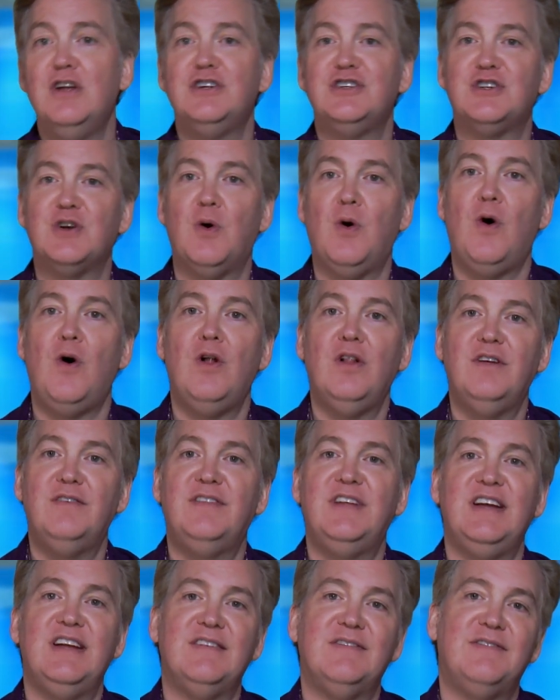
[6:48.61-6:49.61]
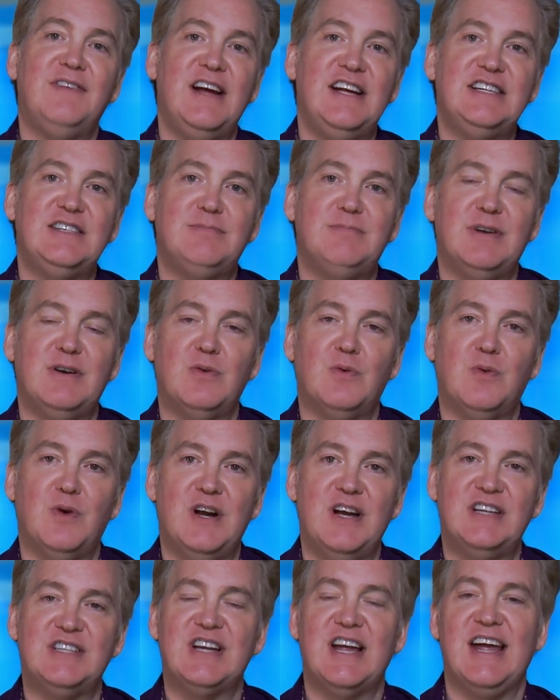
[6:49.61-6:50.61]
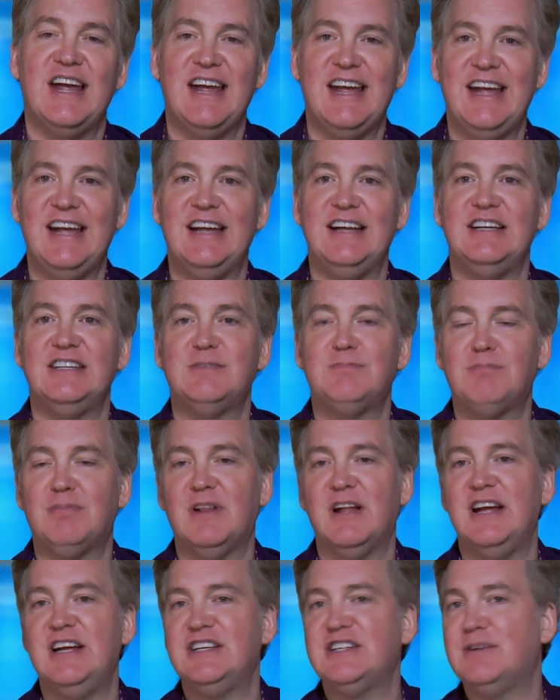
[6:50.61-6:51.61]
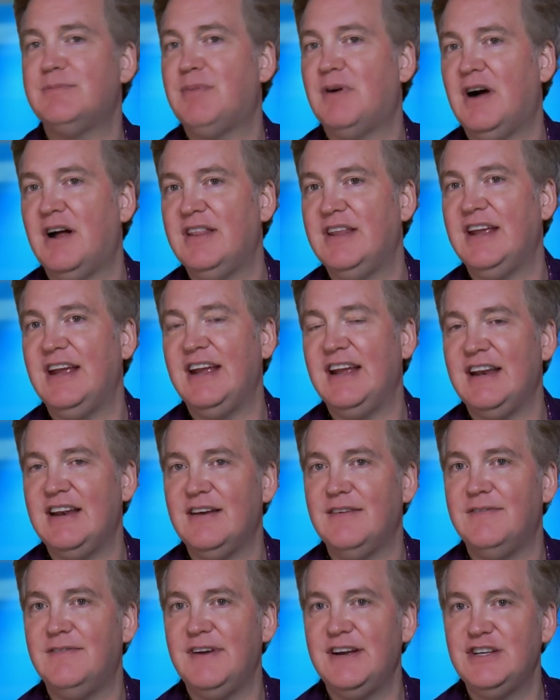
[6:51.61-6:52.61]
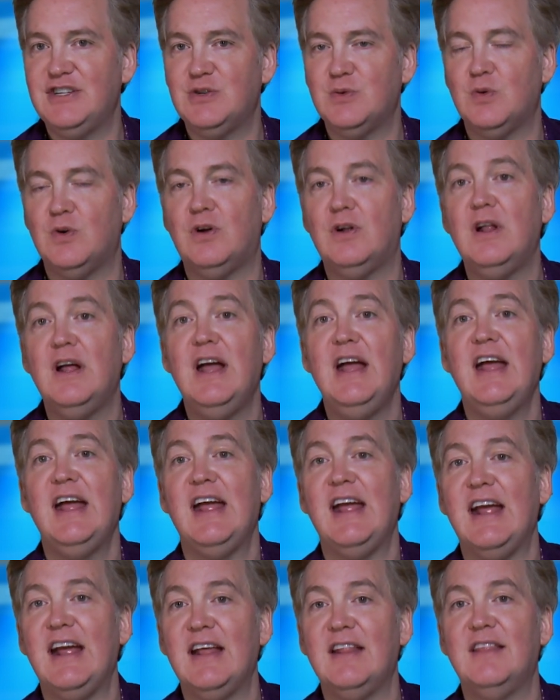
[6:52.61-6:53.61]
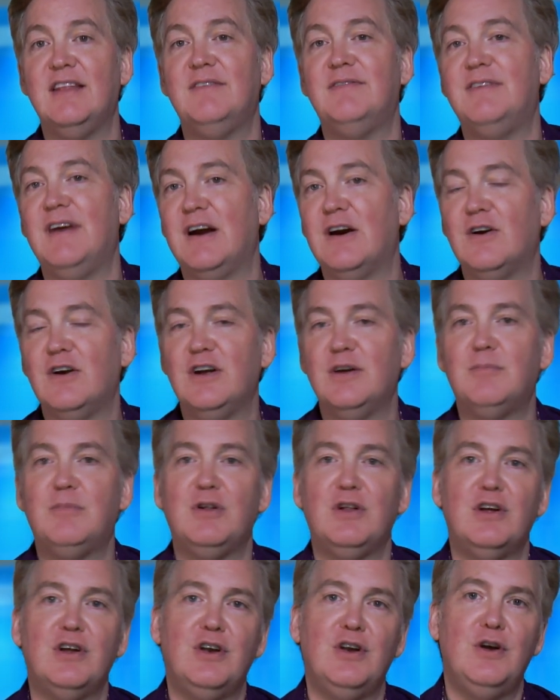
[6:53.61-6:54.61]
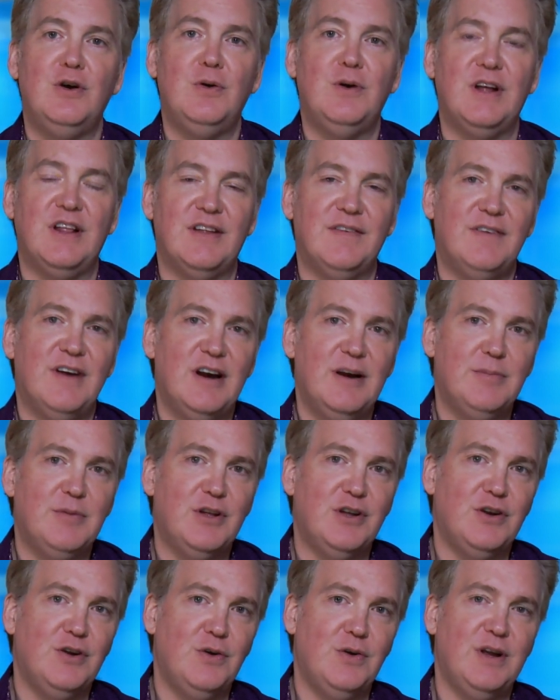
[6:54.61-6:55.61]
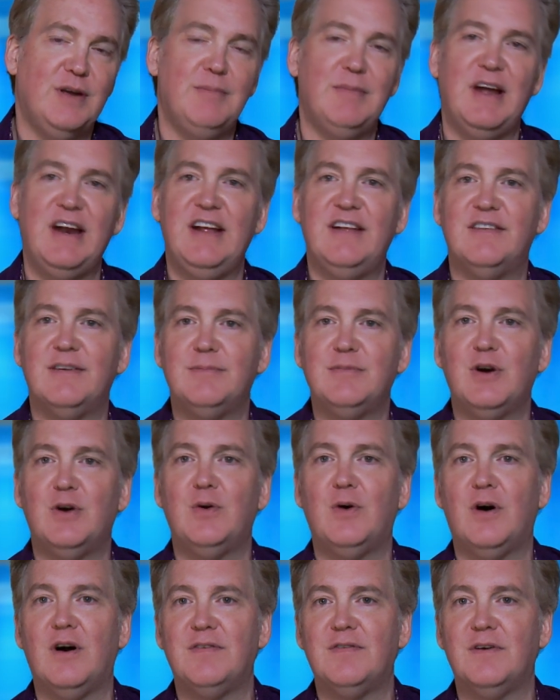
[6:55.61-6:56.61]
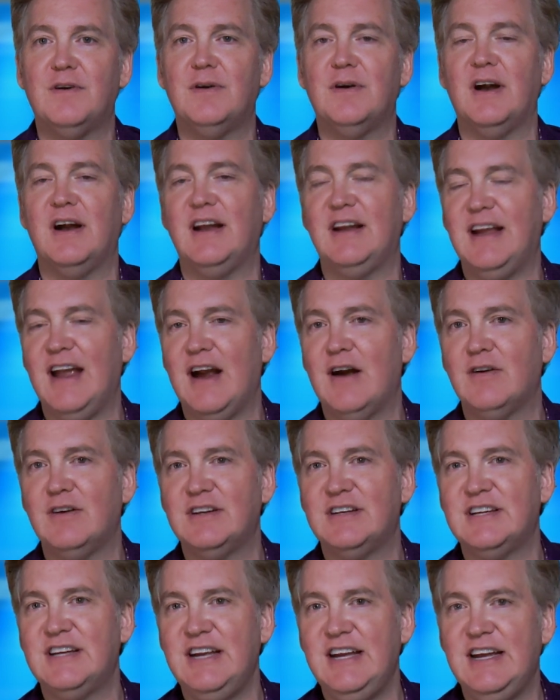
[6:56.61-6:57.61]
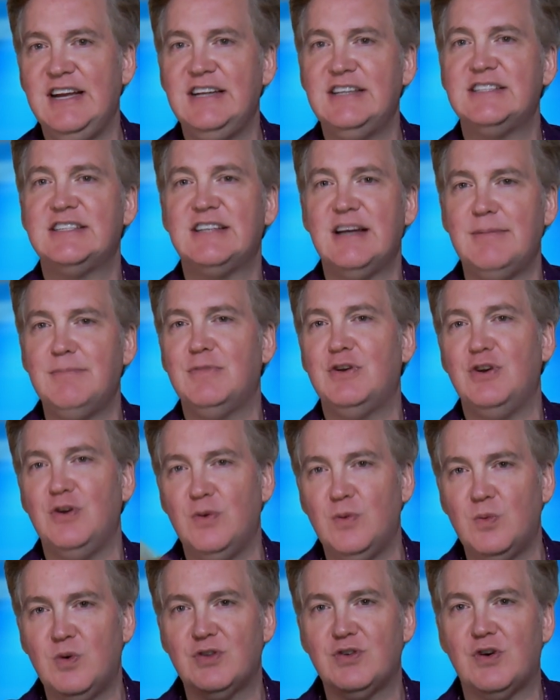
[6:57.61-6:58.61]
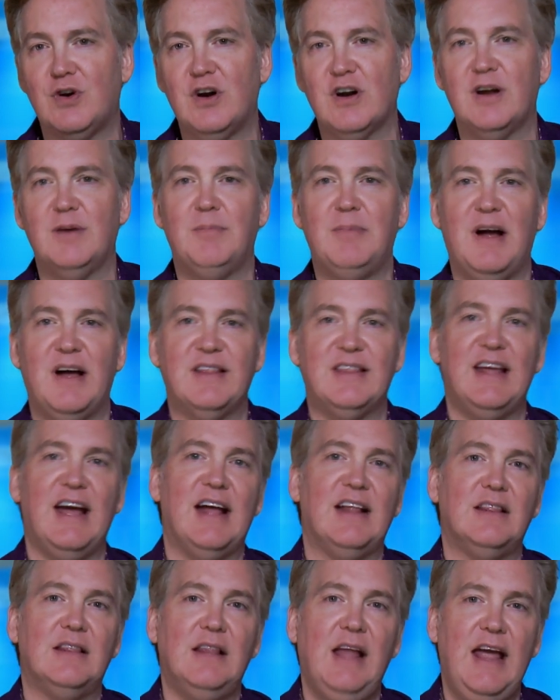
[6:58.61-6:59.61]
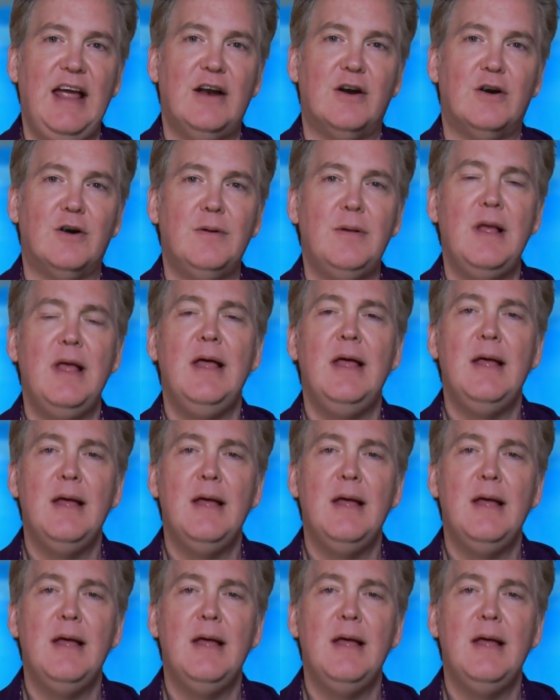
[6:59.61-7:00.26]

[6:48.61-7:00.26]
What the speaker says: So all of the investment risk is placed upon the individual in the variable annuity. The variable annuity, many of them don't offer a guarantee. Some do, and we'll talk about that later.